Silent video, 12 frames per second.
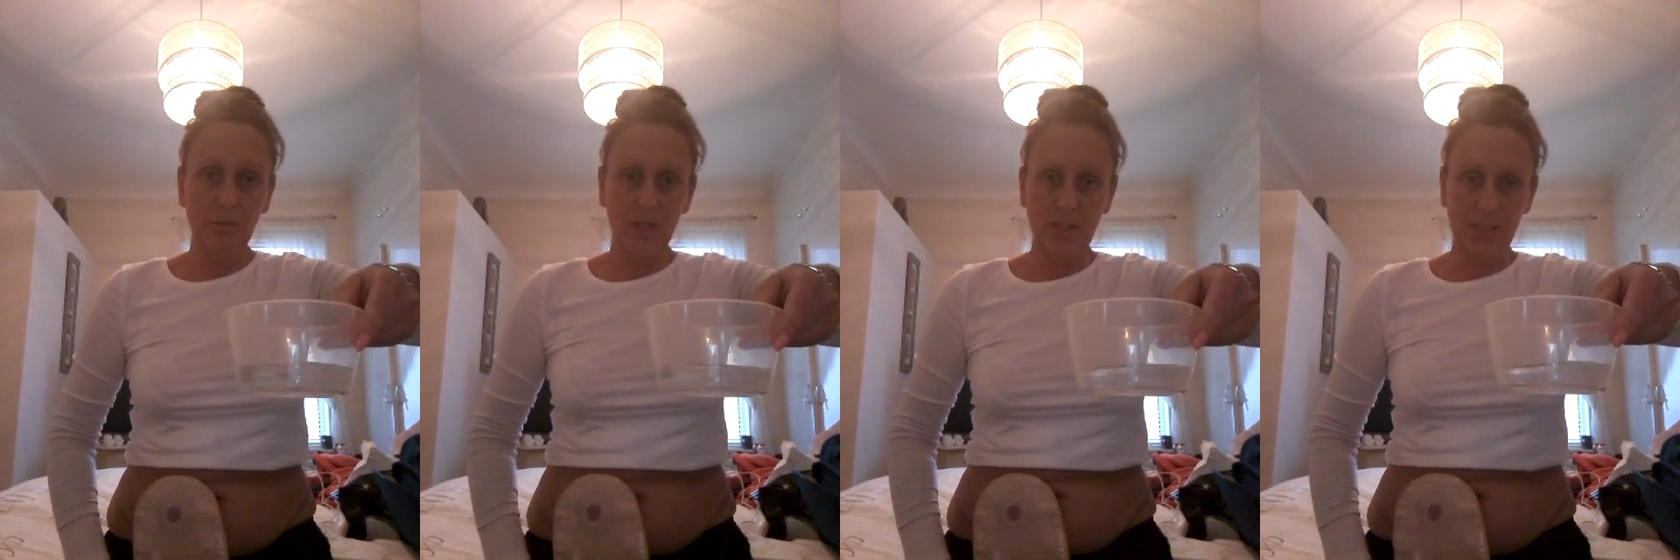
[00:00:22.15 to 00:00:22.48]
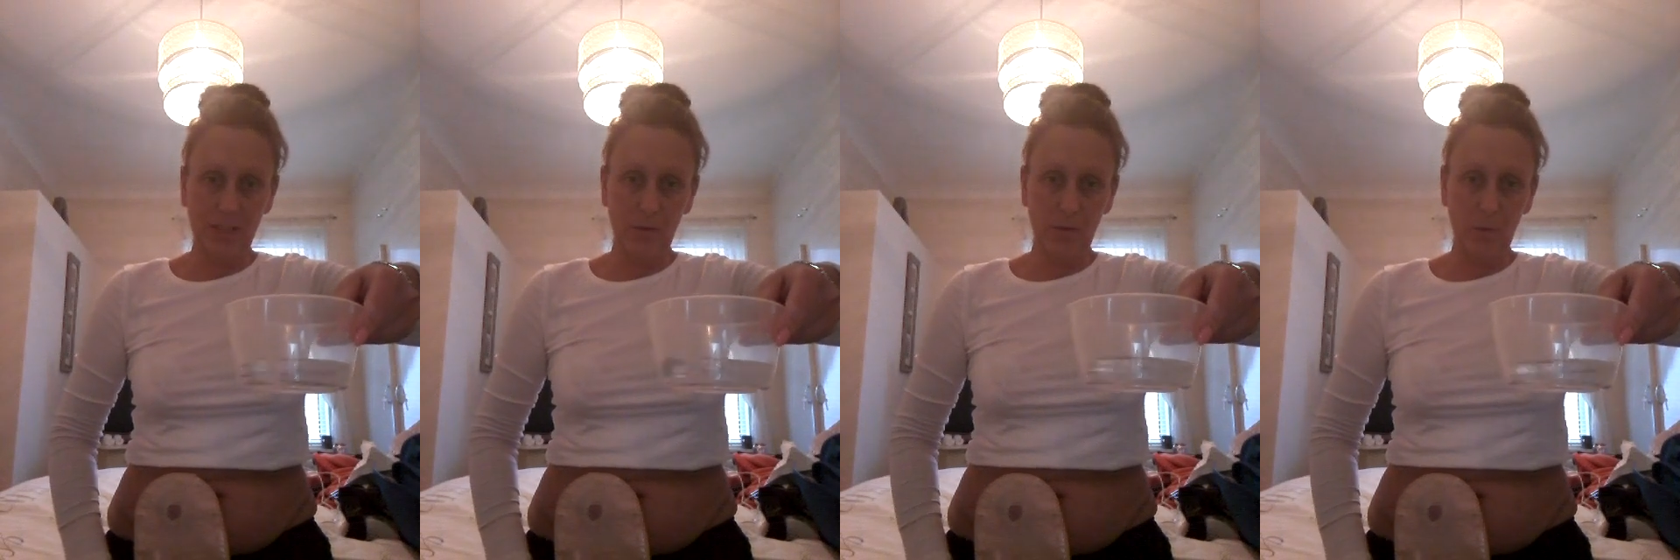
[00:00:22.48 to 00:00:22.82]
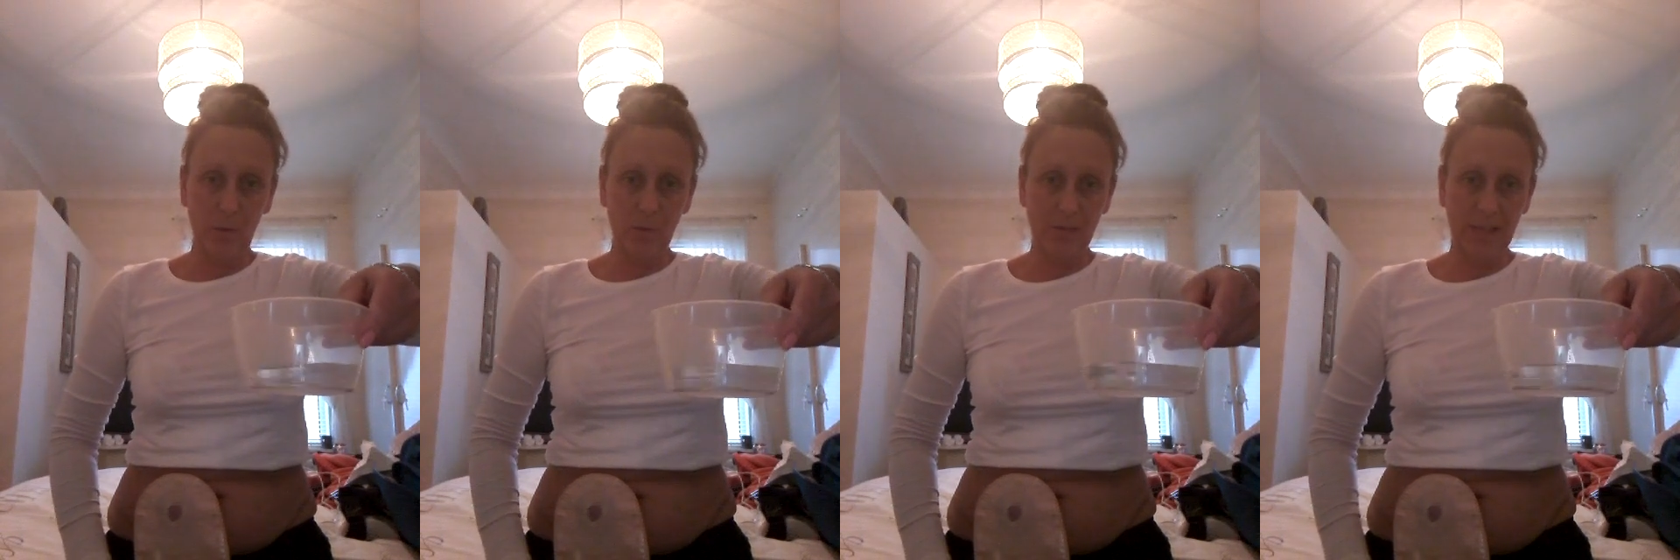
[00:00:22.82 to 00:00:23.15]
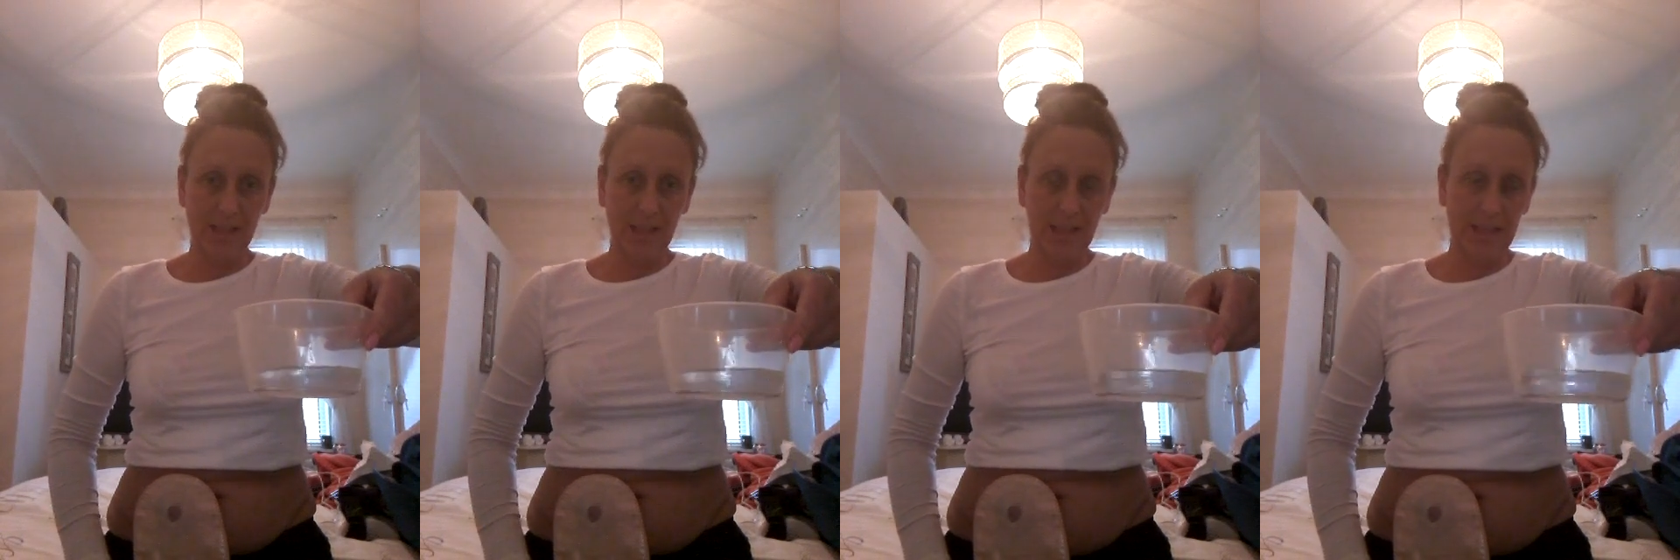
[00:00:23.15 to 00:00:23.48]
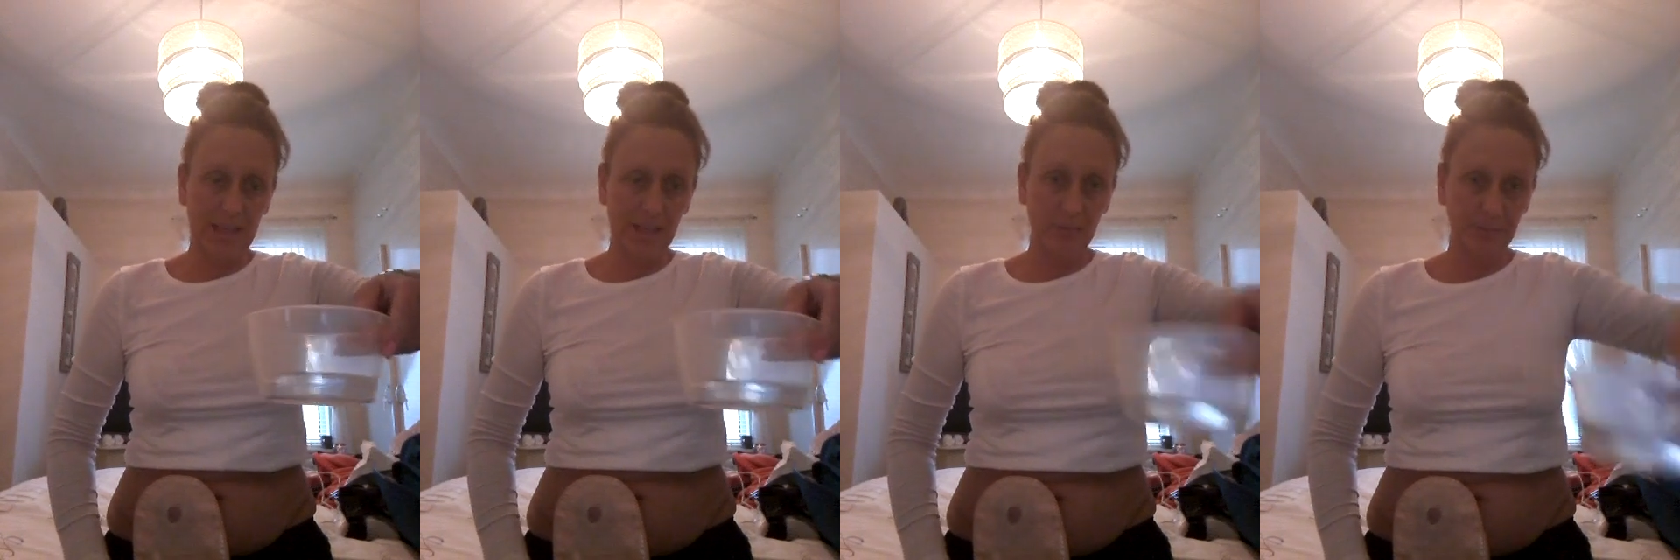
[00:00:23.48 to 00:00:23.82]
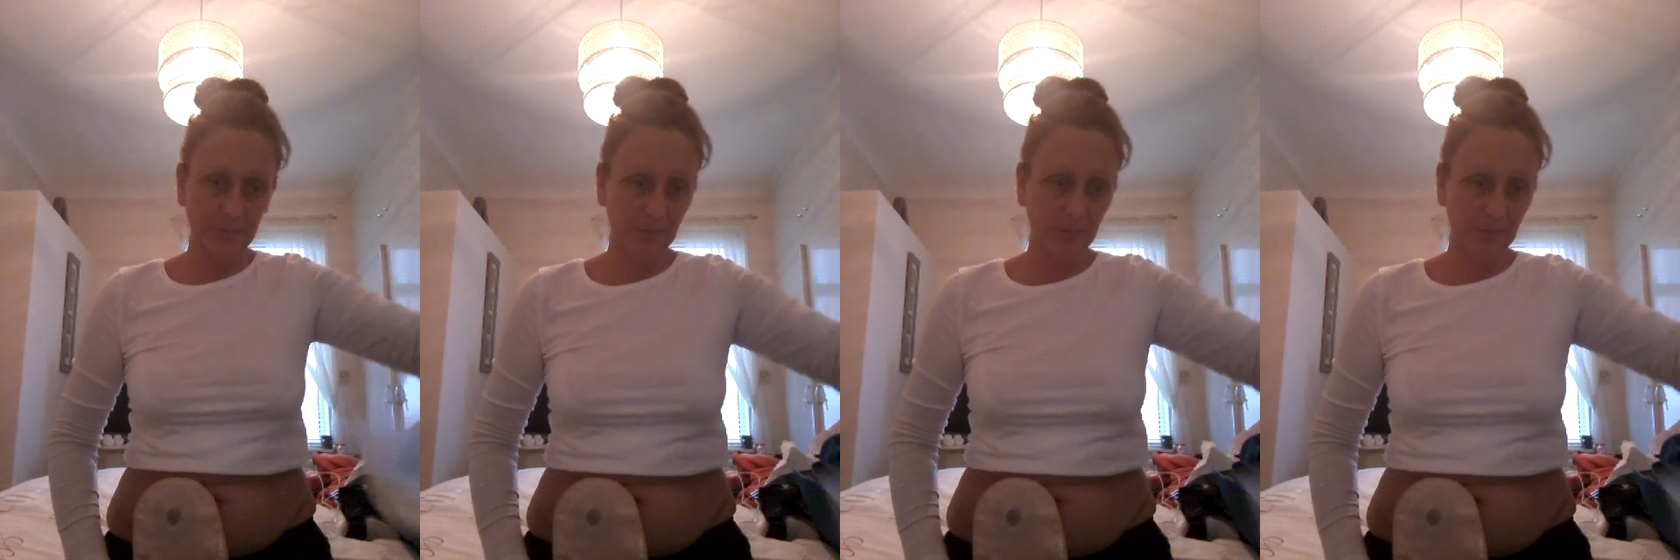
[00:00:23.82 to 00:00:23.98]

just to give the wound a little clean.